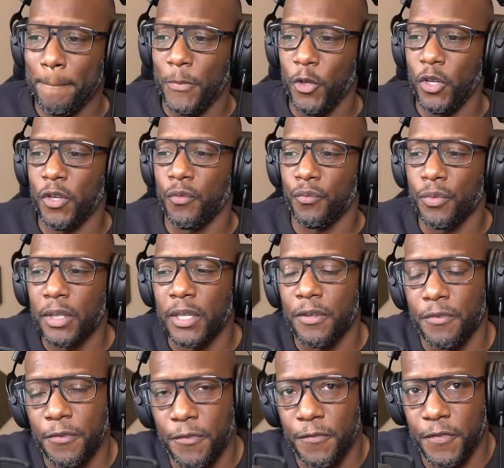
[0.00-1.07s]
You can really
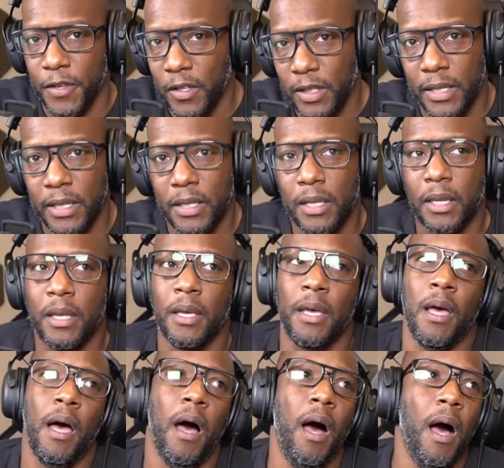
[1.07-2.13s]
feel it.
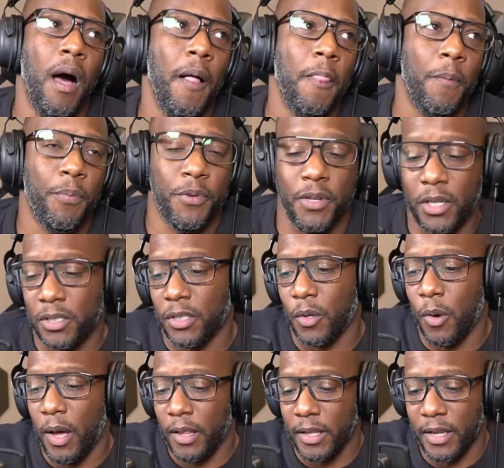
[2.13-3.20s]
The production
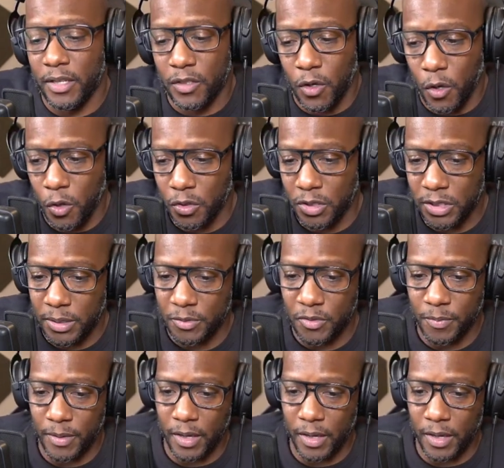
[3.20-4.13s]
quality as a whole just seems to be